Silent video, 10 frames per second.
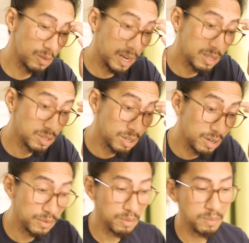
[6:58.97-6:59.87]
Do I
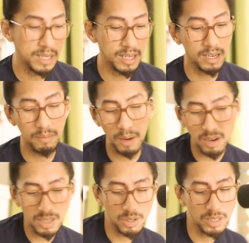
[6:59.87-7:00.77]
deserve to be in a
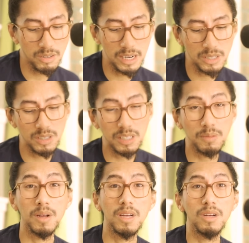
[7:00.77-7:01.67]
marriage or in a relationship